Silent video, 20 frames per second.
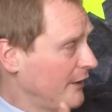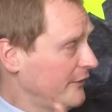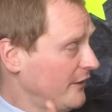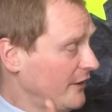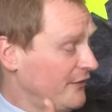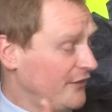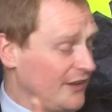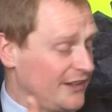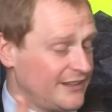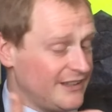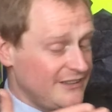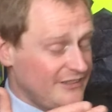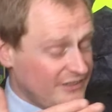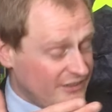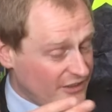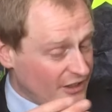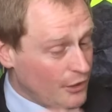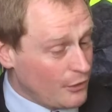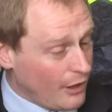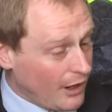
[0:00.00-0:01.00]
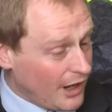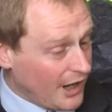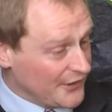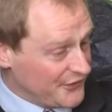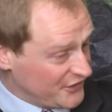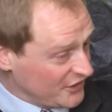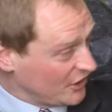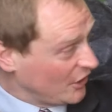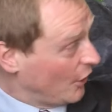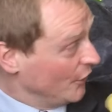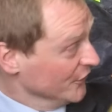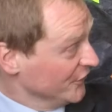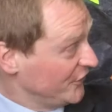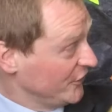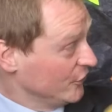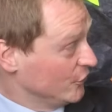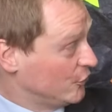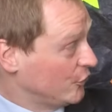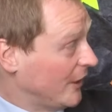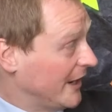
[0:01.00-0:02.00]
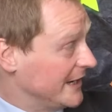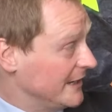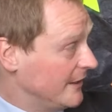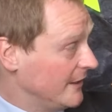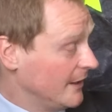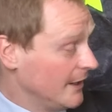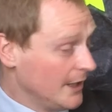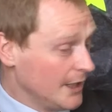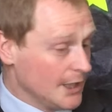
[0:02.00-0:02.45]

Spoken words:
I find it so hard to concentrate.